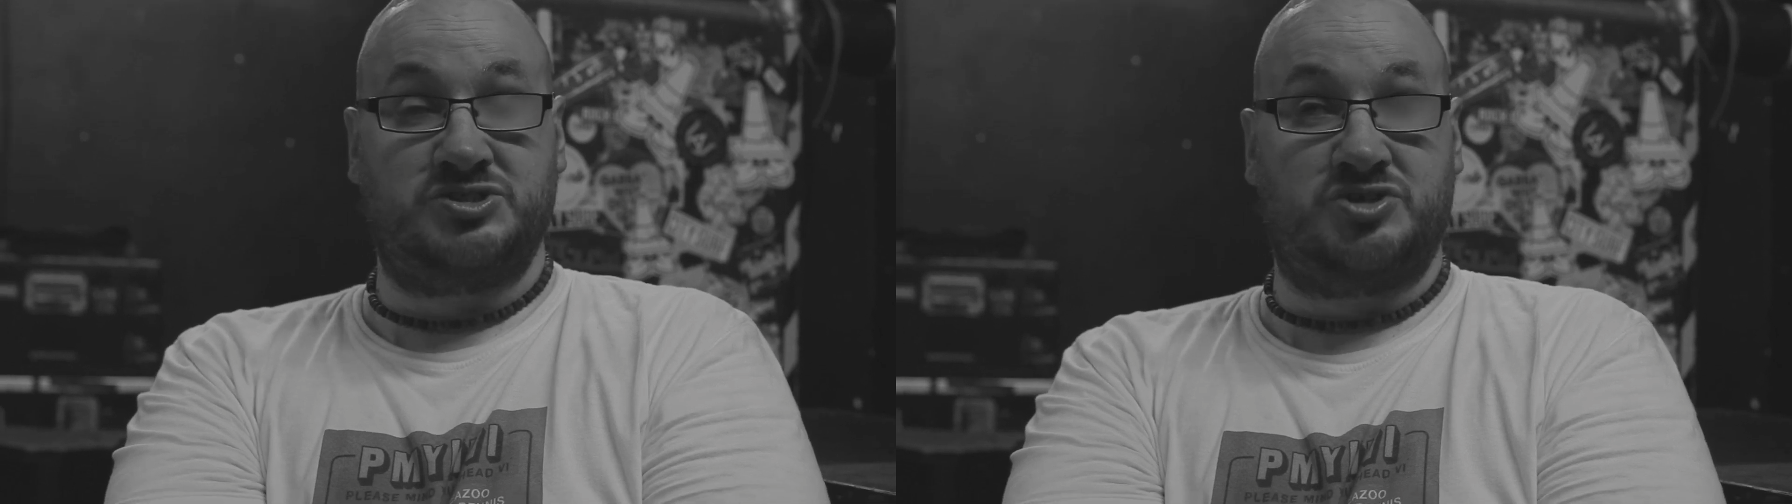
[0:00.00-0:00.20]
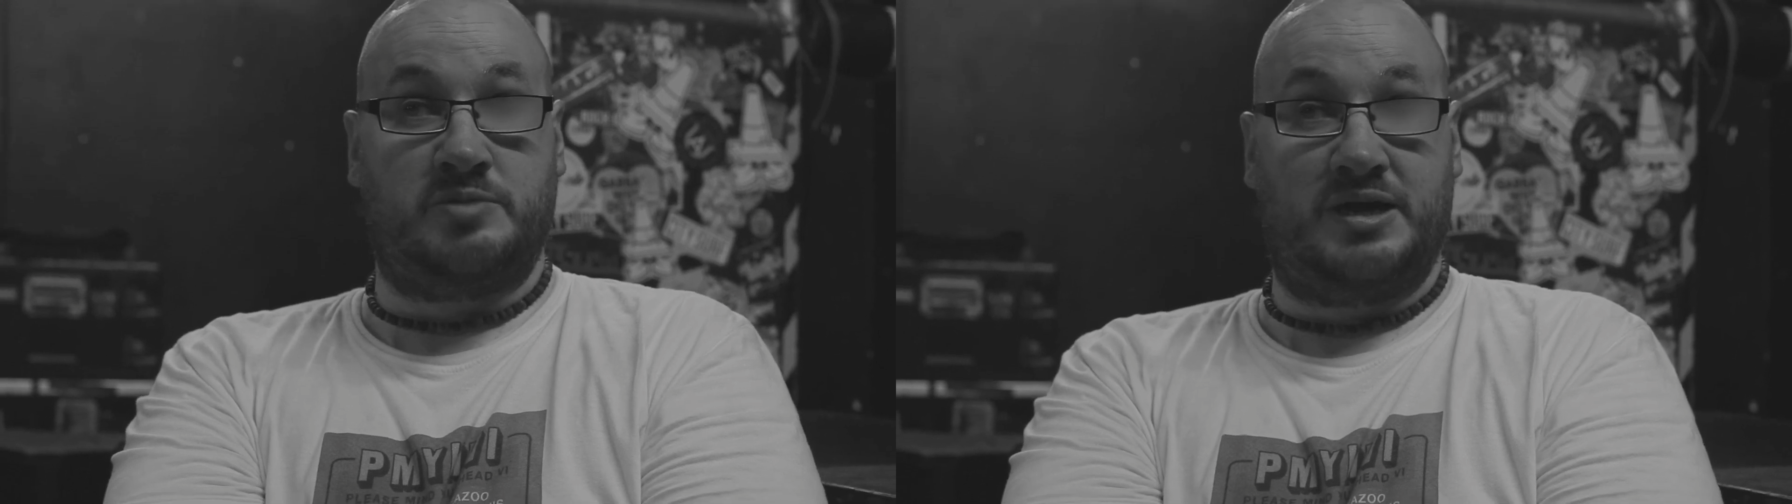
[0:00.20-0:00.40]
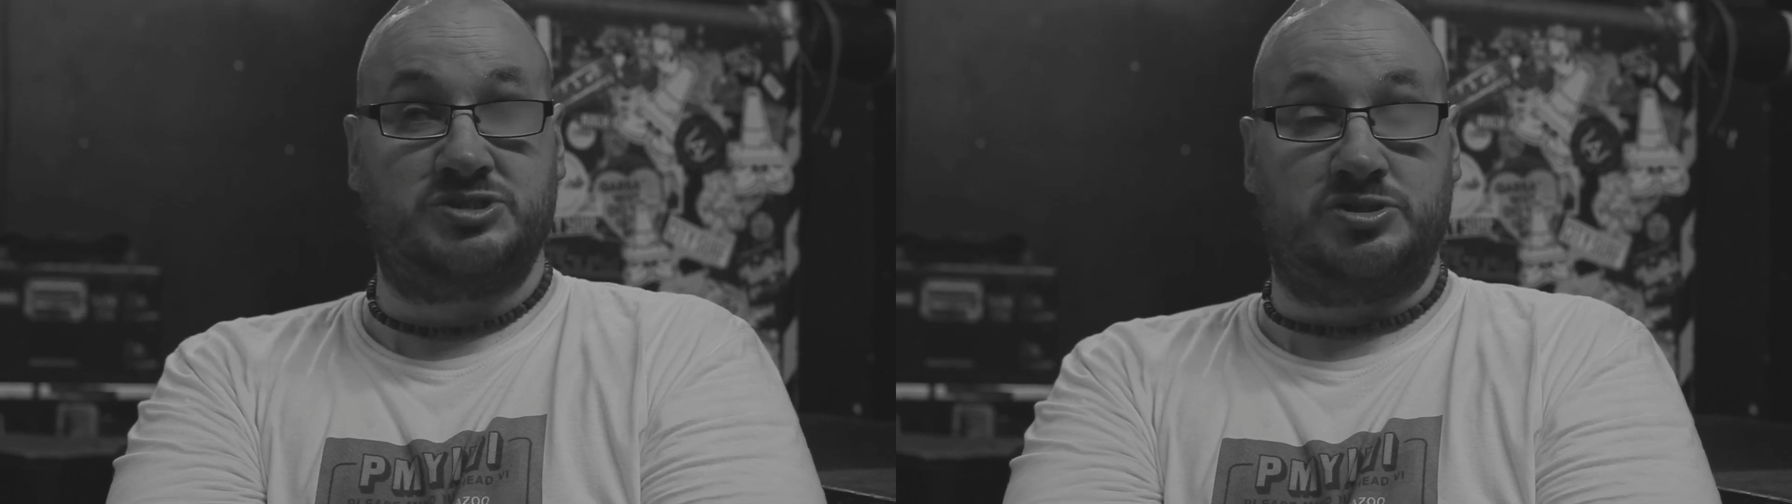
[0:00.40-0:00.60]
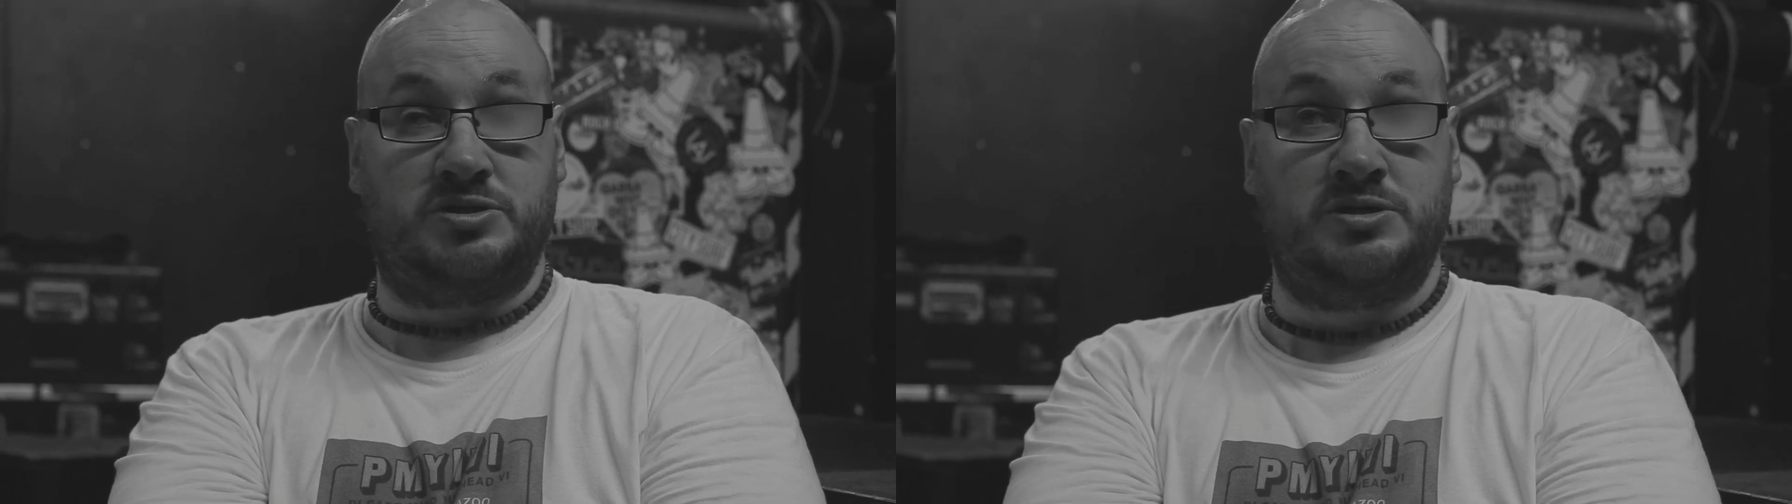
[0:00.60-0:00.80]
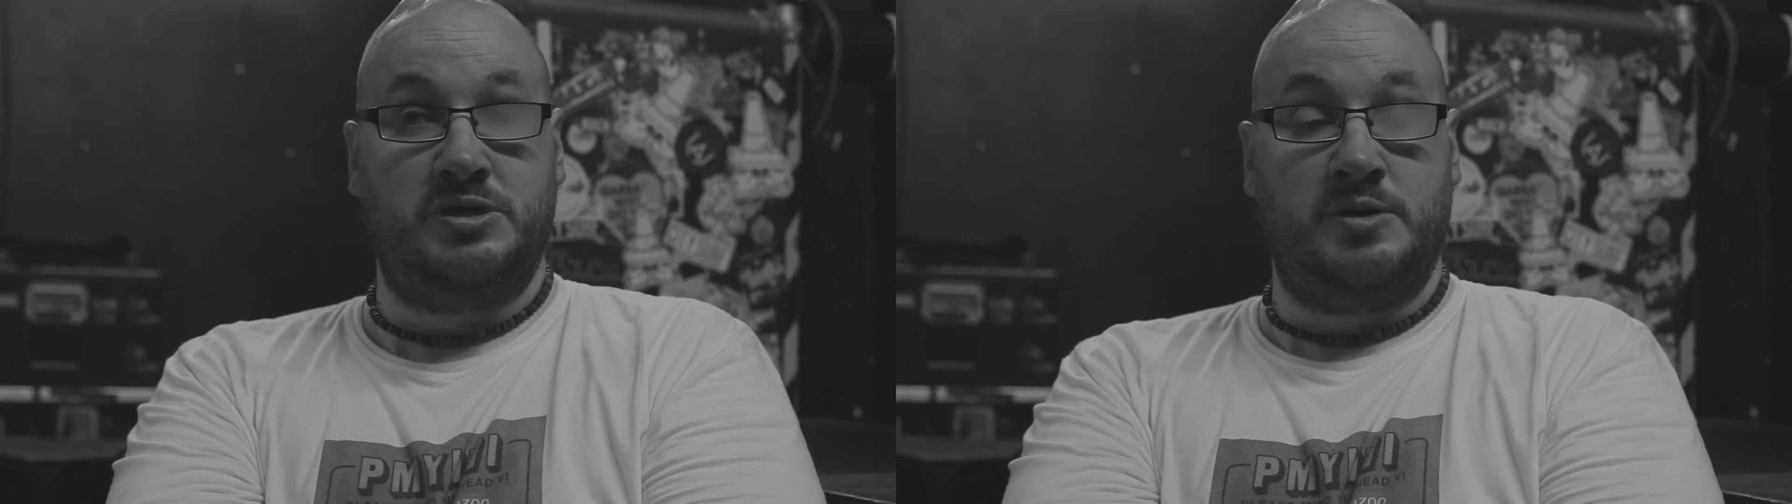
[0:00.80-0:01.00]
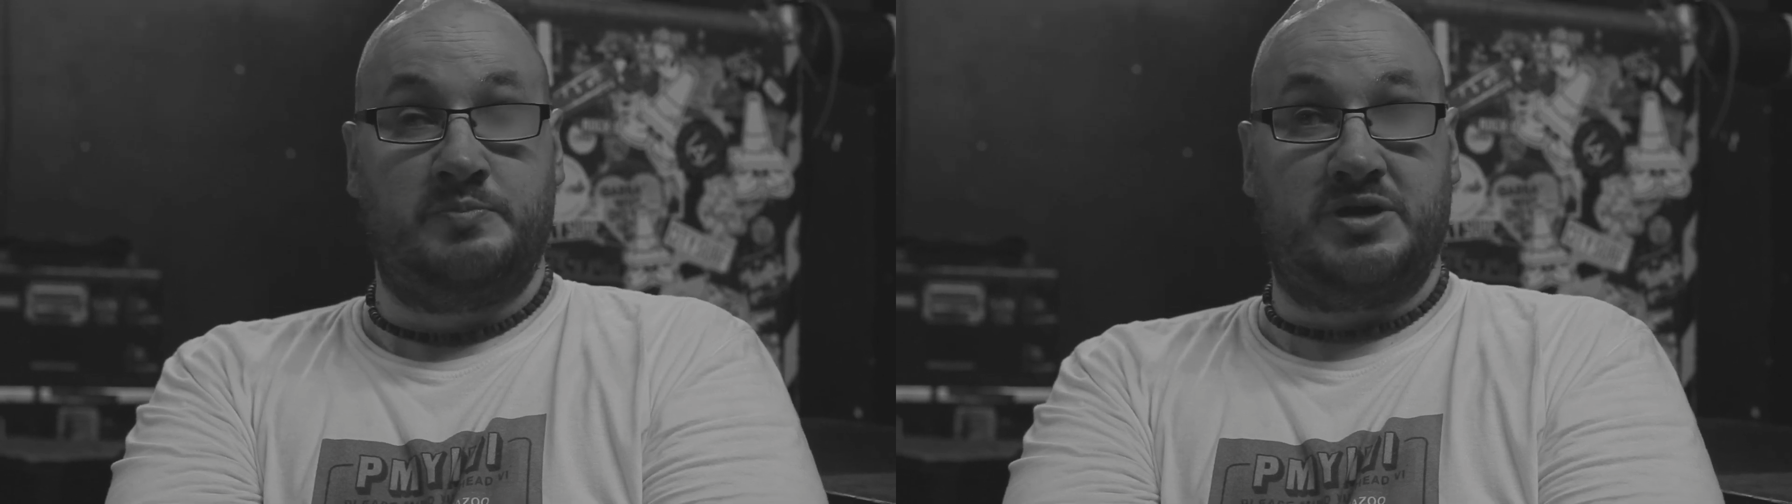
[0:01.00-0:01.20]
as you can imagine,